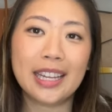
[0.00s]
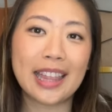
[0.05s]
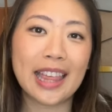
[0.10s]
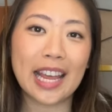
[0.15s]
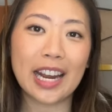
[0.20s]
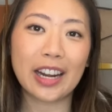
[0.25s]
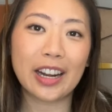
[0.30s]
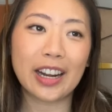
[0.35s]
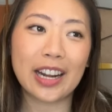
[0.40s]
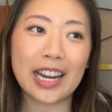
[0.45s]

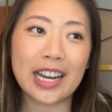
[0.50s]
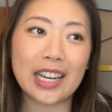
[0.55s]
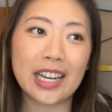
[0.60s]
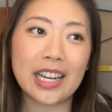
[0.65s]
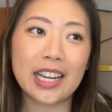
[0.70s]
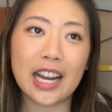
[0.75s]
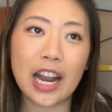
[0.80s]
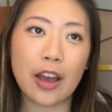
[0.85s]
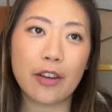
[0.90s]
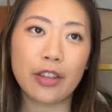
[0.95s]
they're in
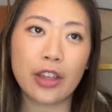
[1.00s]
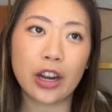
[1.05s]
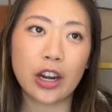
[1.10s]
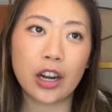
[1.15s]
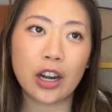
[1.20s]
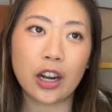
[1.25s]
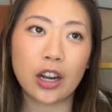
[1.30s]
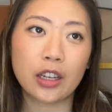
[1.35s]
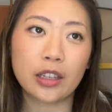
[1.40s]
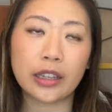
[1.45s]

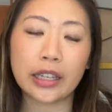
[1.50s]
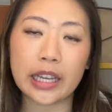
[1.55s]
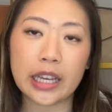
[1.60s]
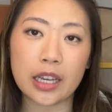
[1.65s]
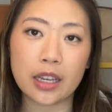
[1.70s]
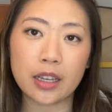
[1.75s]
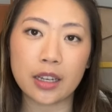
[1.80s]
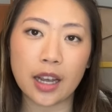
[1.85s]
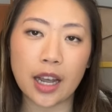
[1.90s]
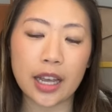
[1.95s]
another
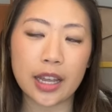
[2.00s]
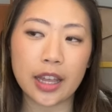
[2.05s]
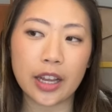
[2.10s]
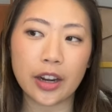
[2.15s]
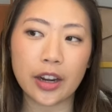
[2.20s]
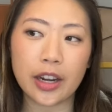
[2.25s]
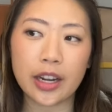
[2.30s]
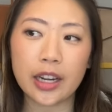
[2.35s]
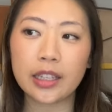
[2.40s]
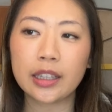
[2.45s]
league.
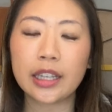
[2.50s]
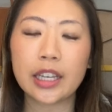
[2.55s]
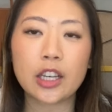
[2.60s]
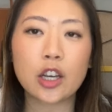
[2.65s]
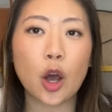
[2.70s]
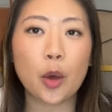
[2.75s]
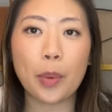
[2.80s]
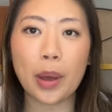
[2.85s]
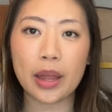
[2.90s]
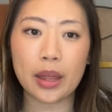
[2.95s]
They're in a league
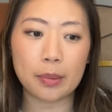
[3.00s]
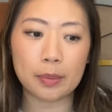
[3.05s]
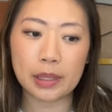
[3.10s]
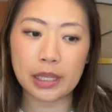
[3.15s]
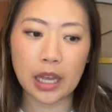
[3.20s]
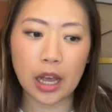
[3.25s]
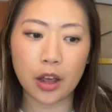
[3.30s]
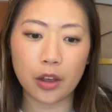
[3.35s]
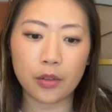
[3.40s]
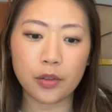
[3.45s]
all by
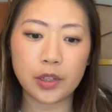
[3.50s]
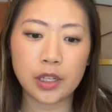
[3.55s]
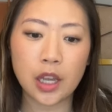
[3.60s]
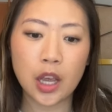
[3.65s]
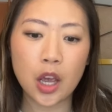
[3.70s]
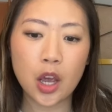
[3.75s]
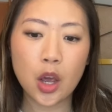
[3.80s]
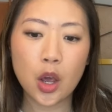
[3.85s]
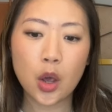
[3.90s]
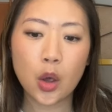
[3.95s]
themselves
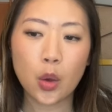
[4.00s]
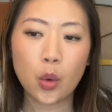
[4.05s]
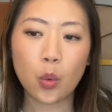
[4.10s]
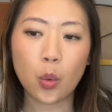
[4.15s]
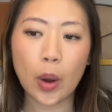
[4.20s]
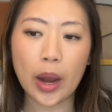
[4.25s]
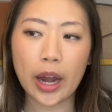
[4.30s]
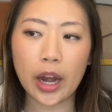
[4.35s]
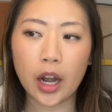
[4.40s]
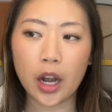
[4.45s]

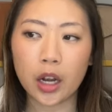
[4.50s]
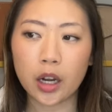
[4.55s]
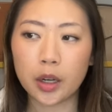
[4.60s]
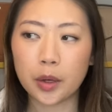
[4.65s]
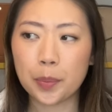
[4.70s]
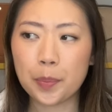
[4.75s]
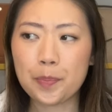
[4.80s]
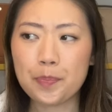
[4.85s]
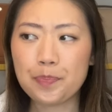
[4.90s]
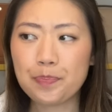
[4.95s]

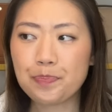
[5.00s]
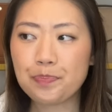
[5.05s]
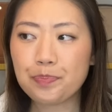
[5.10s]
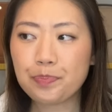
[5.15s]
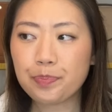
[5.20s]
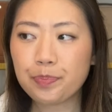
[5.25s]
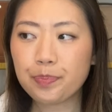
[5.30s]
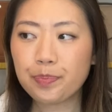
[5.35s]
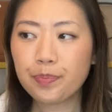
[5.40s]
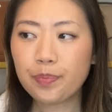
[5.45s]
where
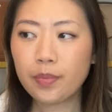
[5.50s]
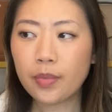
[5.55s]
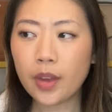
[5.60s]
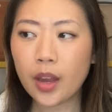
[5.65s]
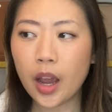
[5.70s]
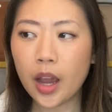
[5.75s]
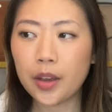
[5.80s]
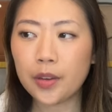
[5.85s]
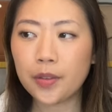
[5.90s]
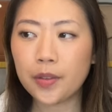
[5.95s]

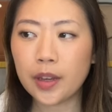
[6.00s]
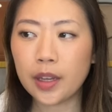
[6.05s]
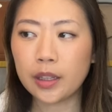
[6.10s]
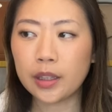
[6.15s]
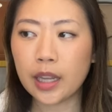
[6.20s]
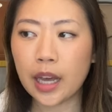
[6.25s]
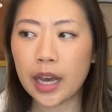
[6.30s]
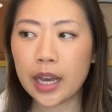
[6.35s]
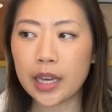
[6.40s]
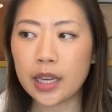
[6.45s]
I feel
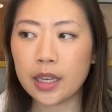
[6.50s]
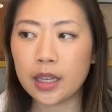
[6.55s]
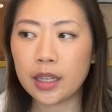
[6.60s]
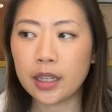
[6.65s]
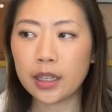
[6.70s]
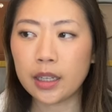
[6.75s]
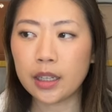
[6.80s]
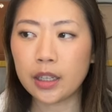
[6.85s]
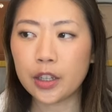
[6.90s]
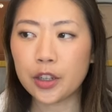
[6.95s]
like
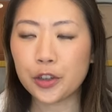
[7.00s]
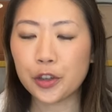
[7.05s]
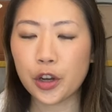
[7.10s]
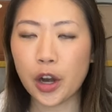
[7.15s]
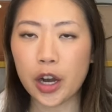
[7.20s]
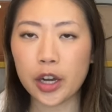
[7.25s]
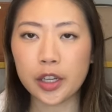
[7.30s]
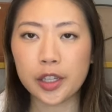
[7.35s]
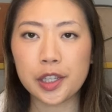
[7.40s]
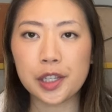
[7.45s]
sure I
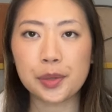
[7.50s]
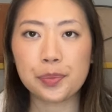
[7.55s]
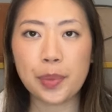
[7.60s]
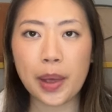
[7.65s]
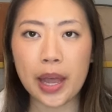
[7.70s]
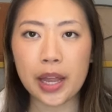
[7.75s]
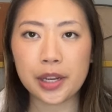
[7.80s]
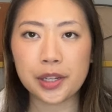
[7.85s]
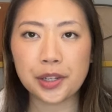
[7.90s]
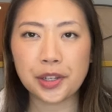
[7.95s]
could
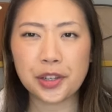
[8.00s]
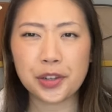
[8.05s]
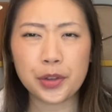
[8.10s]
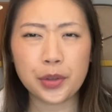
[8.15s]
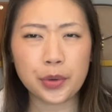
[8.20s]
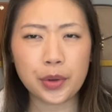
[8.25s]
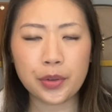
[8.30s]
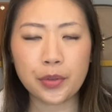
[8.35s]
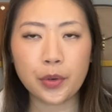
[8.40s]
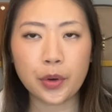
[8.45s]
spend
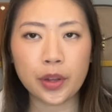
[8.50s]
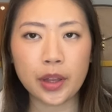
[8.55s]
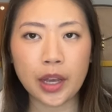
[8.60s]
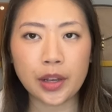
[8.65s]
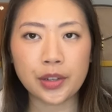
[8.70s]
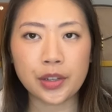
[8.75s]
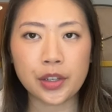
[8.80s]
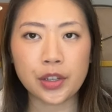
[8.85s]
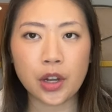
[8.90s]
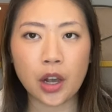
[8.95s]
three, four
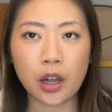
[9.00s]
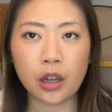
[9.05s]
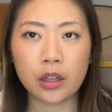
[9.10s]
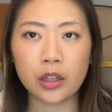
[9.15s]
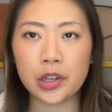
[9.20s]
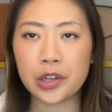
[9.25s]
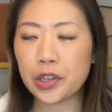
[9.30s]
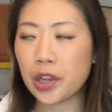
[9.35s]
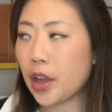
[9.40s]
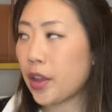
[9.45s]
thousand
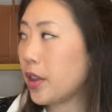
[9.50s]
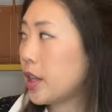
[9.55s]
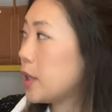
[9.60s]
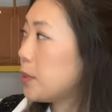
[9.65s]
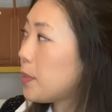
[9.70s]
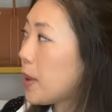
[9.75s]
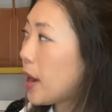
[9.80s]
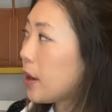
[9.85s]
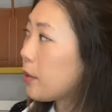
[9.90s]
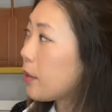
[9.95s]
dollars on this
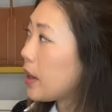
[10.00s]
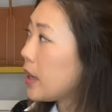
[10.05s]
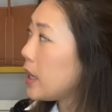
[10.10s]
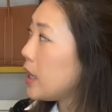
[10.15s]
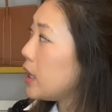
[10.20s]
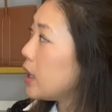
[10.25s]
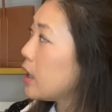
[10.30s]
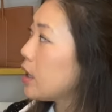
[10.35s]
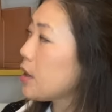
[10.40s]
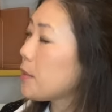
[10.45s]
bag right
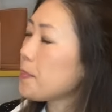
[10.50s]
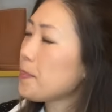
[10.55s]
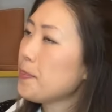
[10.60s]
here.